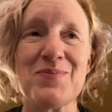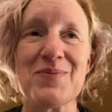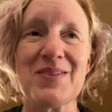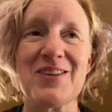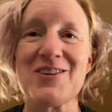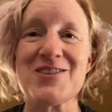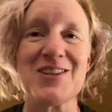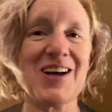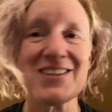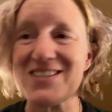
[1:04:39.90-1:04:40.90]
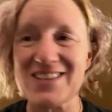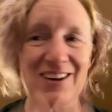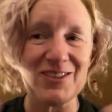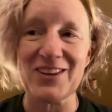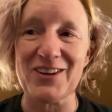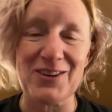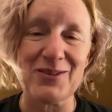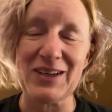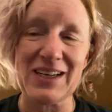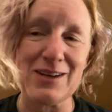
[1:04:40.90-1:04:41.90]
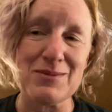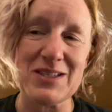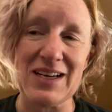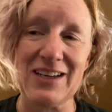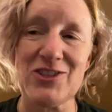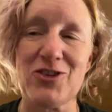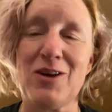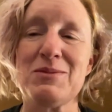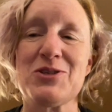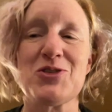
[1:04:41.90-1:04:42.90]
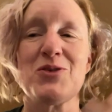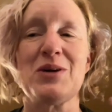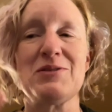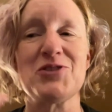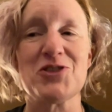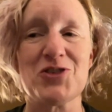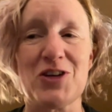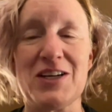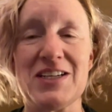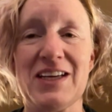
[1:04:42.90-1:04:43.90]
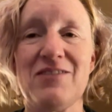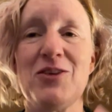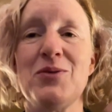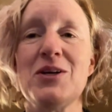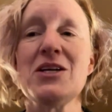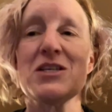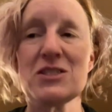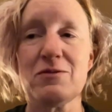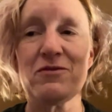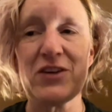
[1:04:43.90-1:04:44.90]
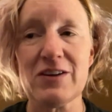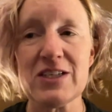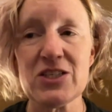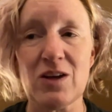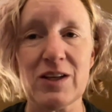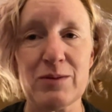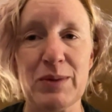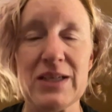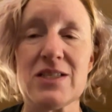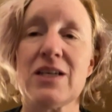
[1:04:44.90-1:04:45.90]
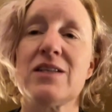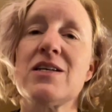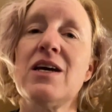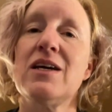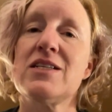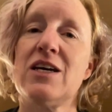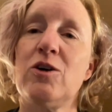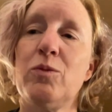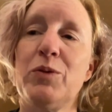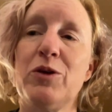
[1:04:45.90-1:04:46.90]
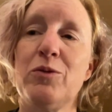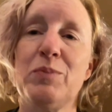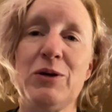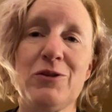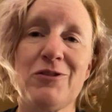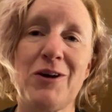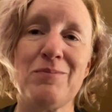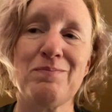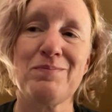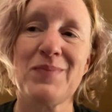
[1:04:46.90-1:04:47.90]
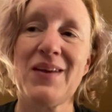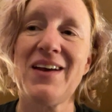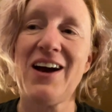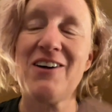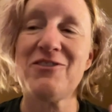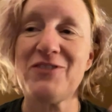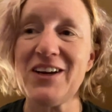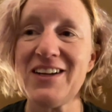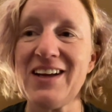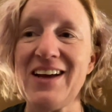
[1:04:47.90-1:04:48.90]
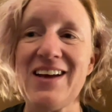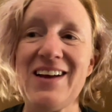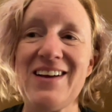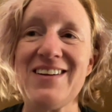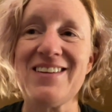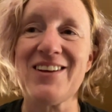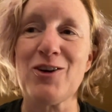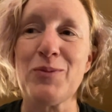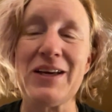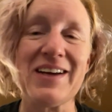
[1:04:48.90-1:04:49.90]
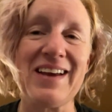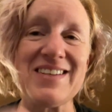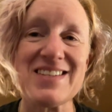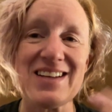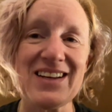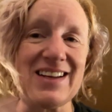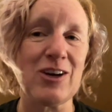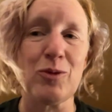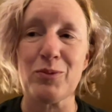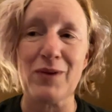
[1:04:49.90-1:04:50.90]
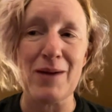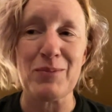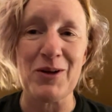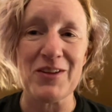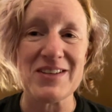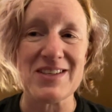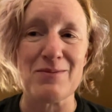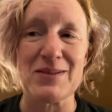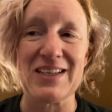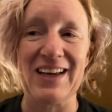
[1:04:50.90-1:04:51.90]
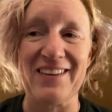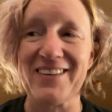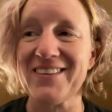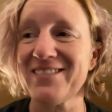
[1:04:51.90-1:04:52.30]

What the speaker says: there's lots out there when it comes to head trauma, so I've just tried to give you some very solid basics to help you build from. Have fun, and there will be a case study to help wrap all this up together.